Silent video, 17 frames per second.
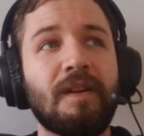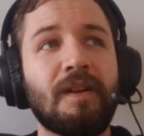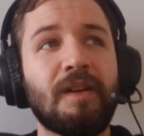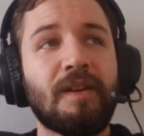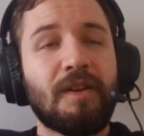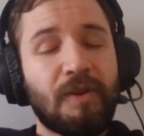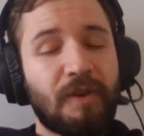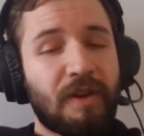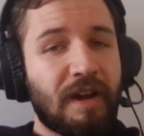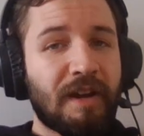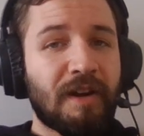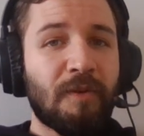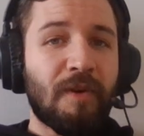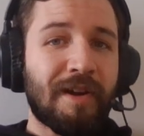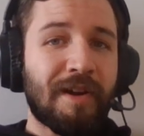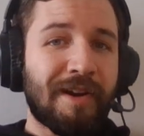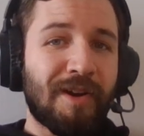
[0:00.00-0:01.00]
you kind
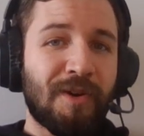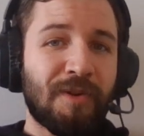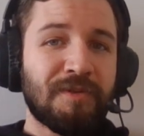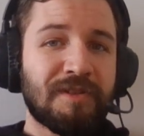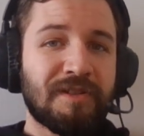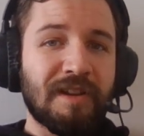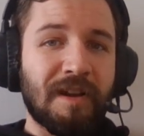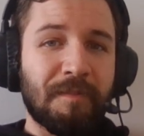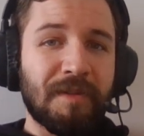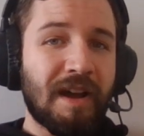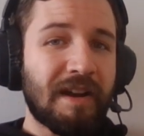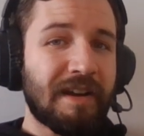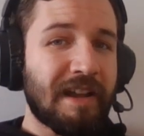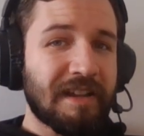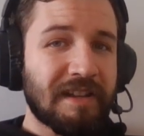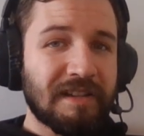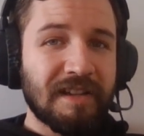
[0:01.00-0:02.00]
of want to own some. Not
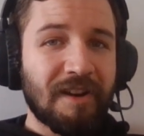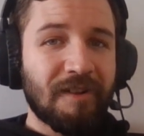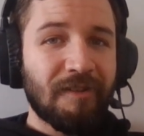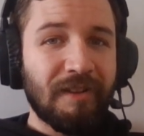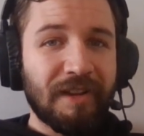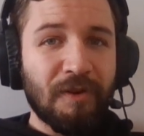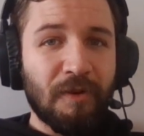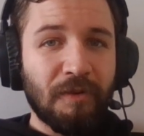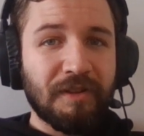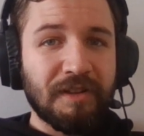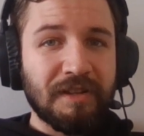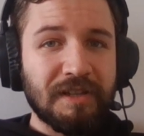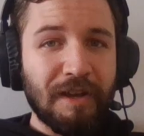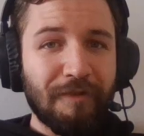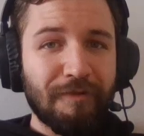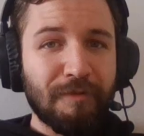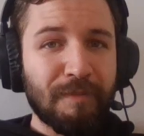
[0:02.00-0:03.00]
necessarily gold and
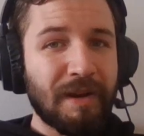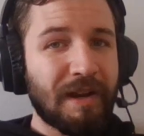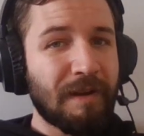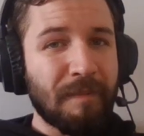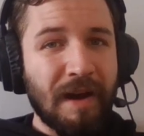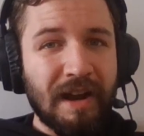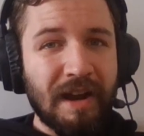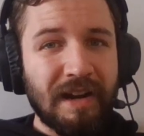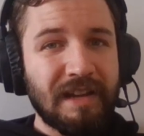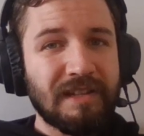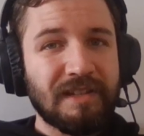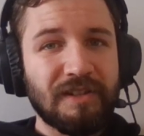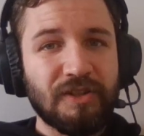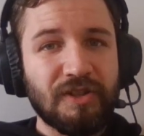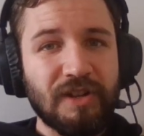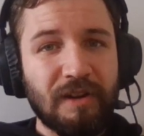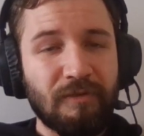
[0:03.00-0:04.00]
silver, but commodities
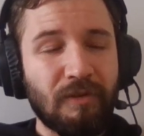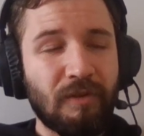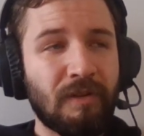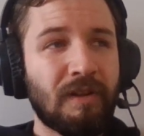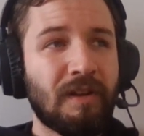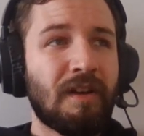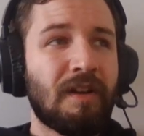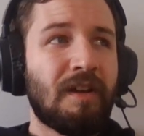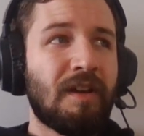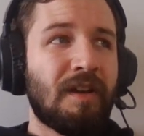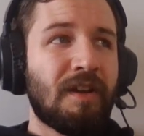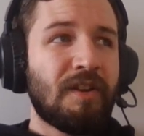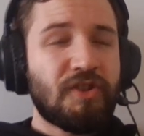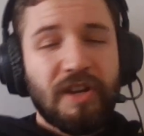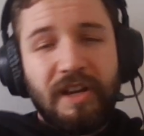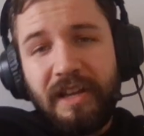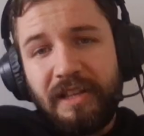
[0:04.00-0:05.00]
in general.
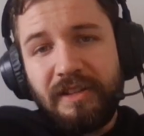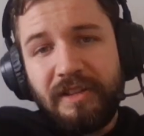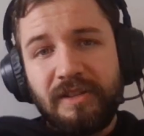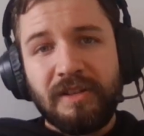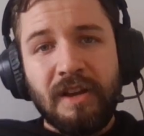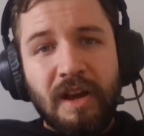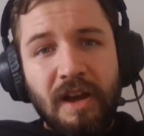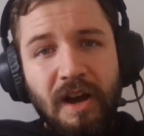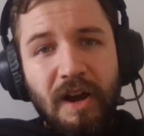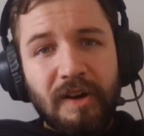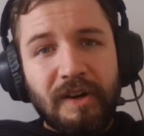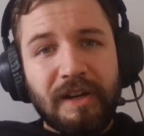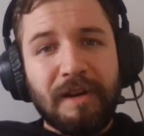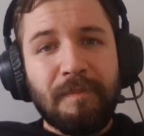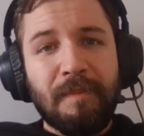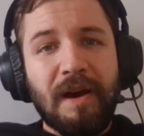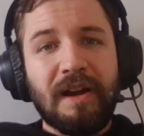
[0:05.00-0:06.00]
Chickens are a
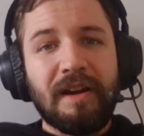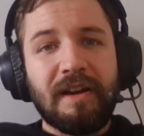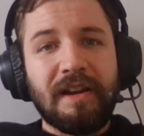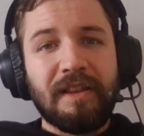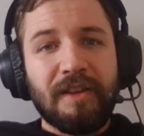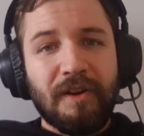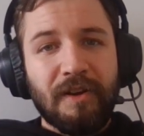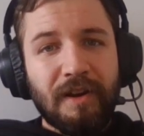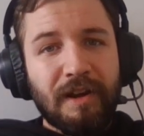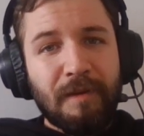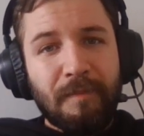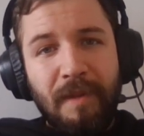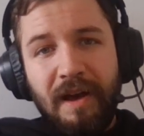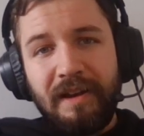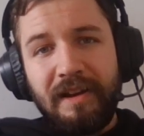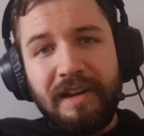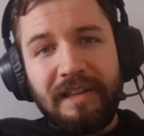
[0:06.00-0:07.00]
commodity. They're a
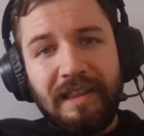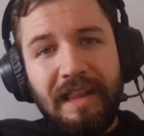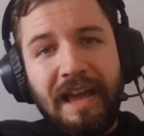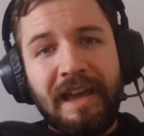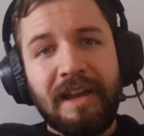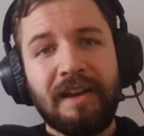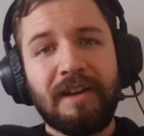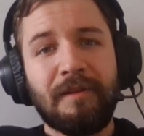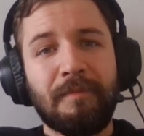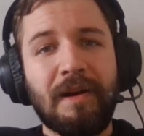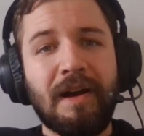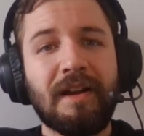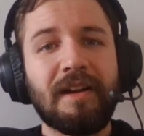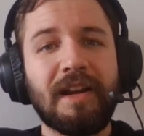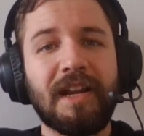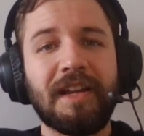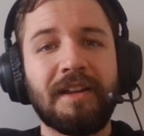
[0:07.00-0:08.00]
commodity laying
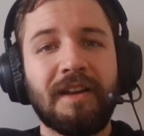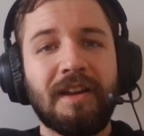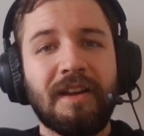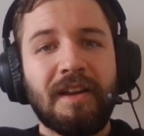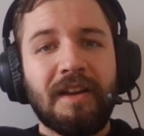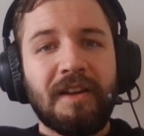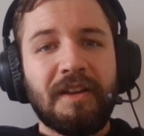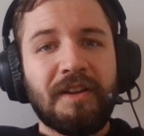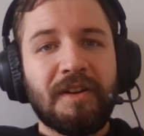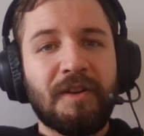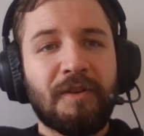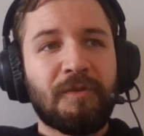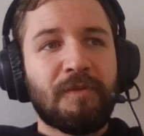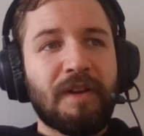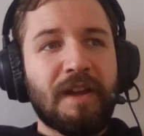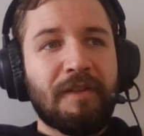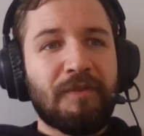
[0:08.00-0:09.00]
commodity. You
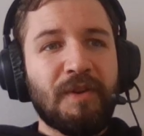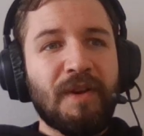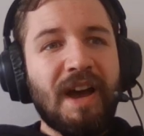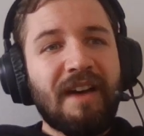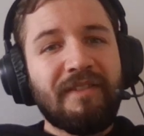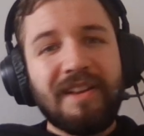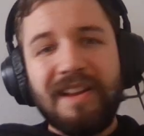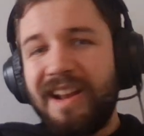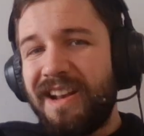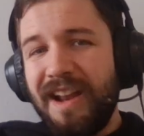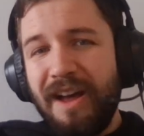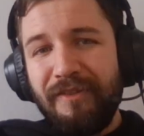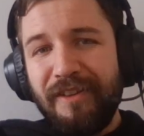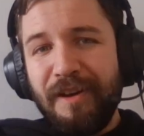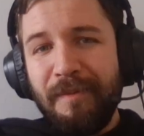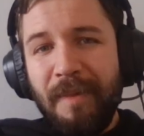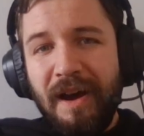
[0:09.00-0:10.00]
know, if you have
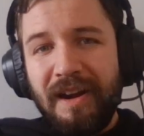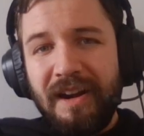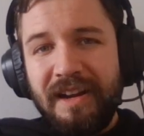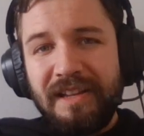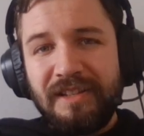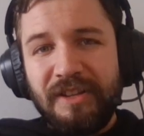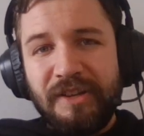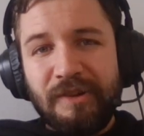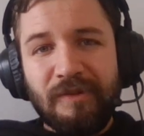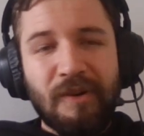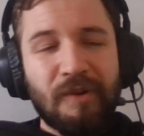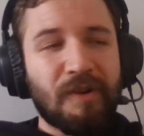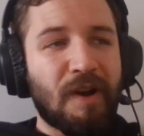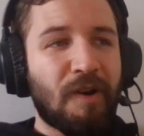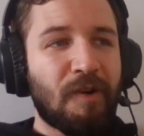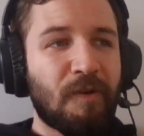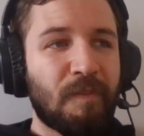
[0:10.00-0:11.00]
enough commodities in your
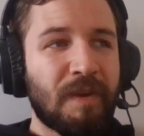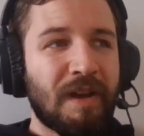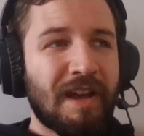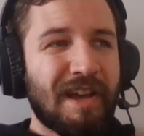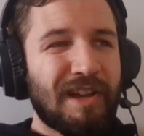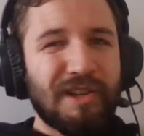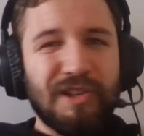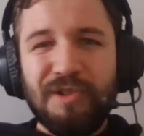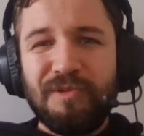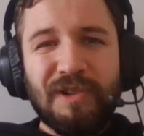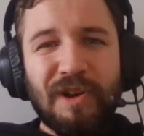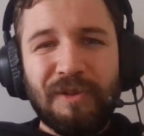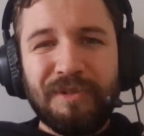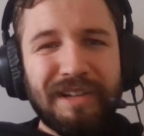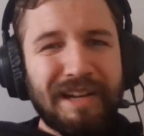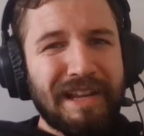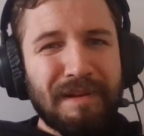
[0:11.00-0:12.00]
own home, you
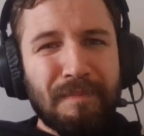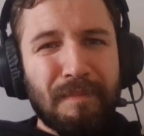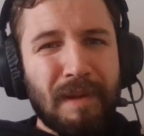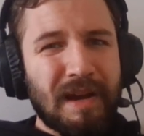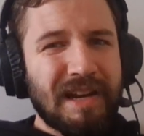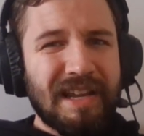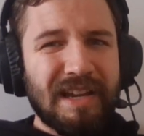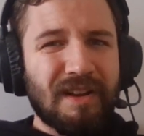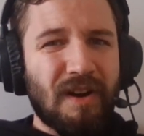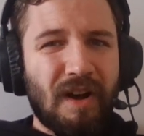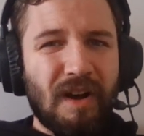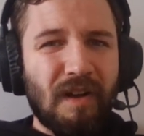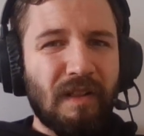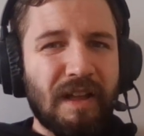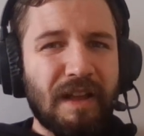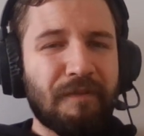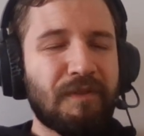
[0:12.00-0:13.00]
don't need money at
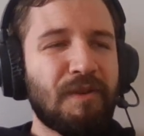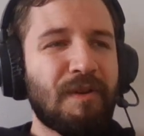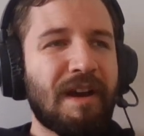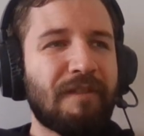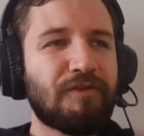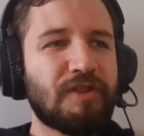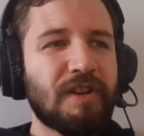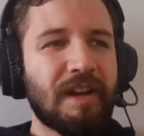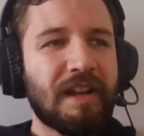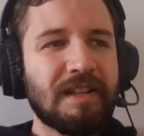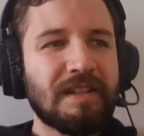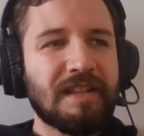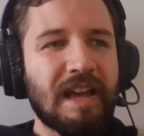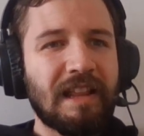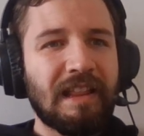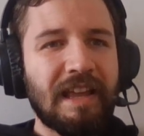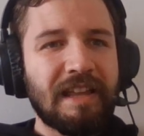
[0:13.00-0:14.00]
all. If you have chickens
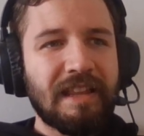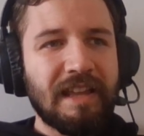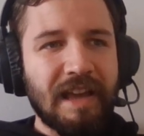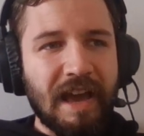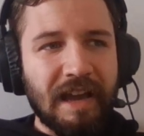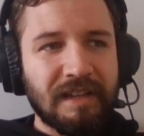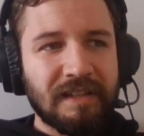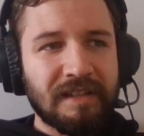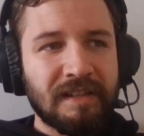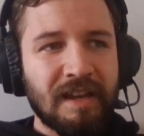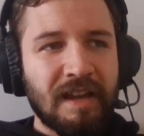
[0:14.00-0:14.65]
that lay the eggs